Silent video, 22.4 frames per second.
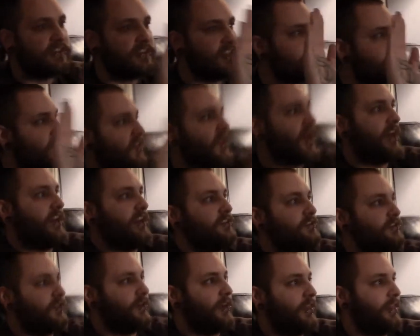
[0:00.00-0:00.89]
it's a lot
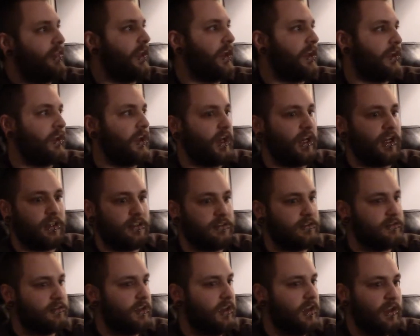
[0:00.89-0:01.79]
easier to think,
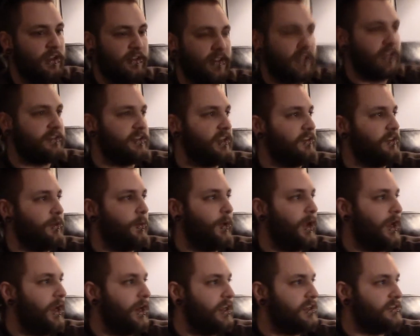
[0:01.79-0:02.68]
and that's not the
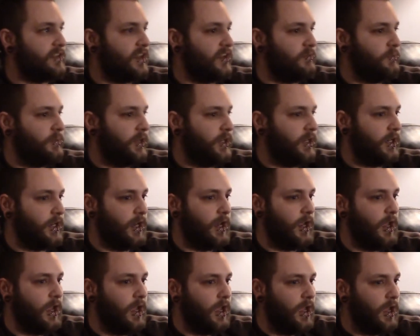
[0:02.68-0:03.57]
way it is.
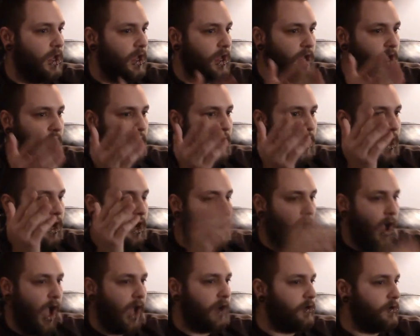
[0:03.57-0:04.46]

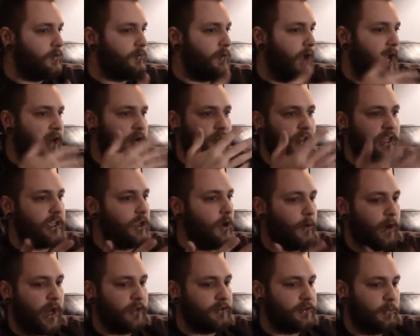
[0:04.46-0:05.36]
I don't like
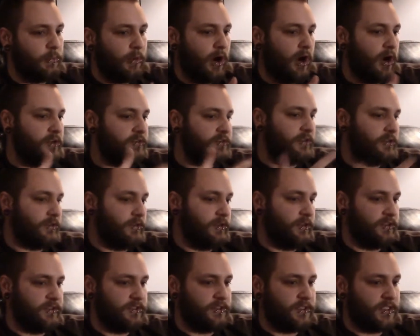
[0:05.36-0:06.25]
going out to bars
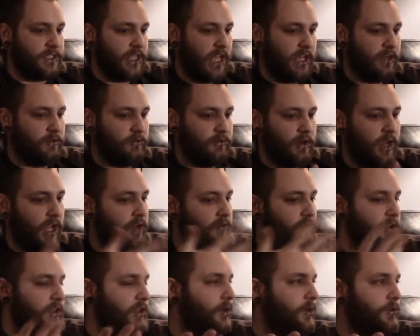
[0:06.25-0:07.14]
because I
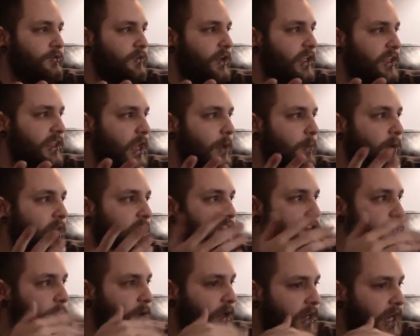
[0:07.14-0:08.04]
really don't drink that
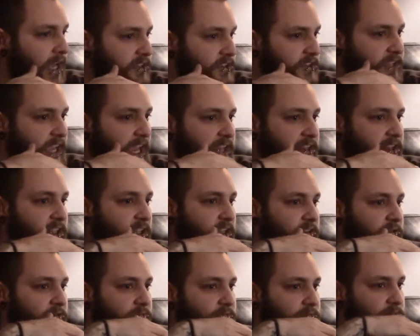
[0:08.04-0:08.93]
much, but I just hate
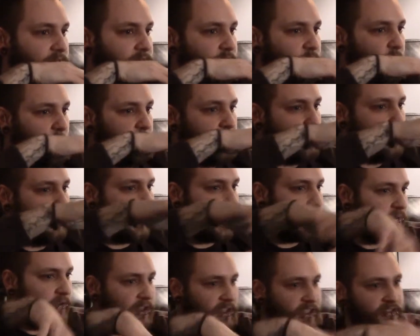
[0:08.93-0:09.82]
when people
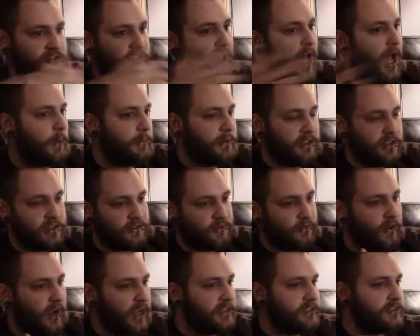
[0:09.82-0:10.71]
get really sloppy, this
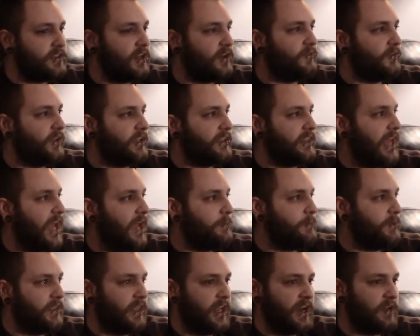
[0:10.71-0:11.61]
fight, stuff like that.
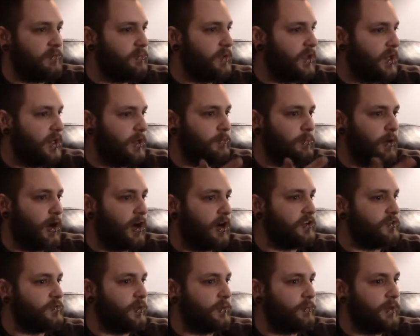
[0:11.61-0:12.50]
But then I've been in
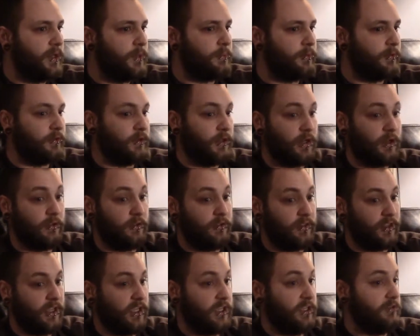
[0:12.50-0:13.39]
bars where people,
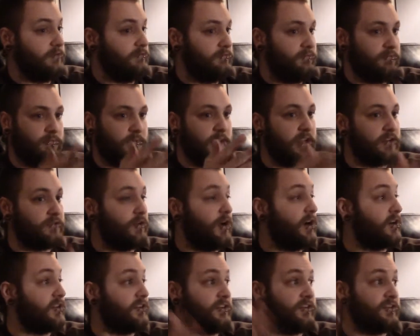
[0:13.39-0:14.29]
they get
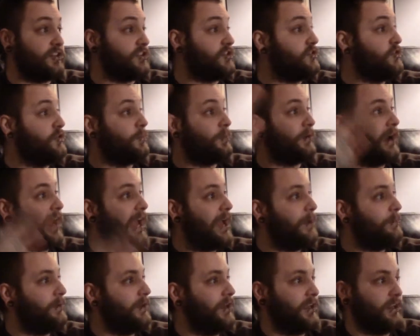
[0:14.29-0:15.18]
drunk and they're just super
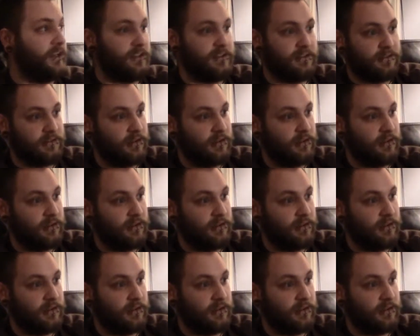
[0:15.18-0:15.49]
happy, and